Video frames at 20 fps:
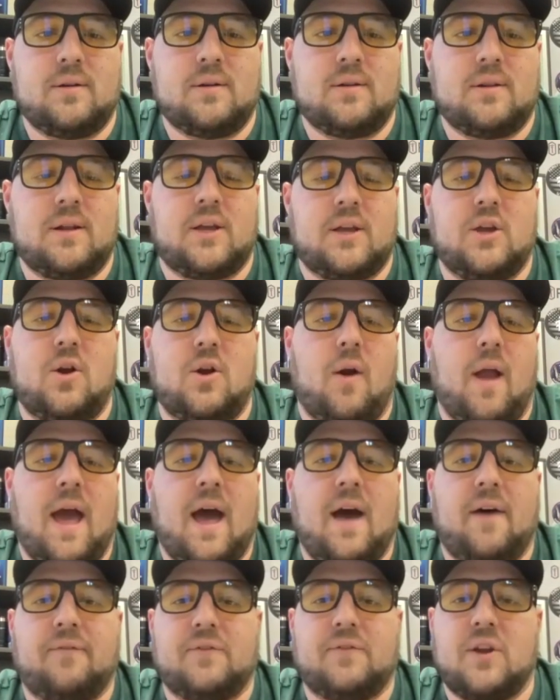like you don't
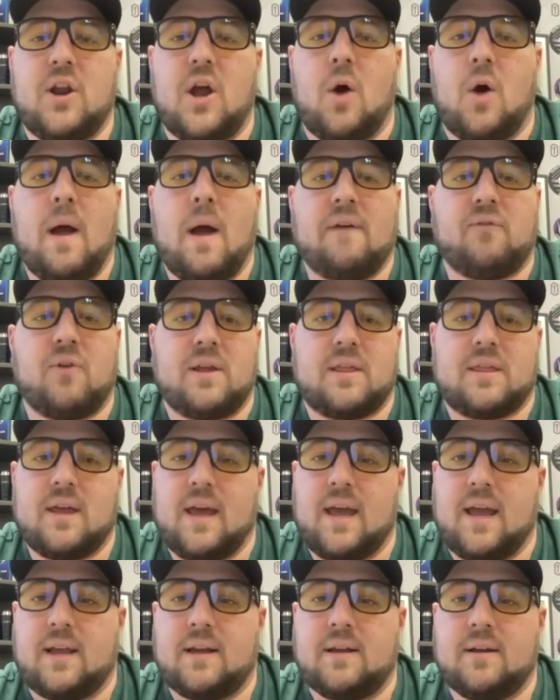have to know
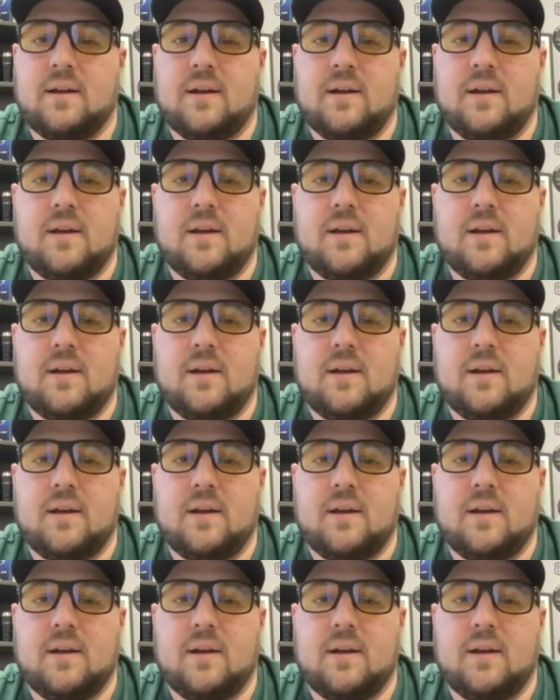everything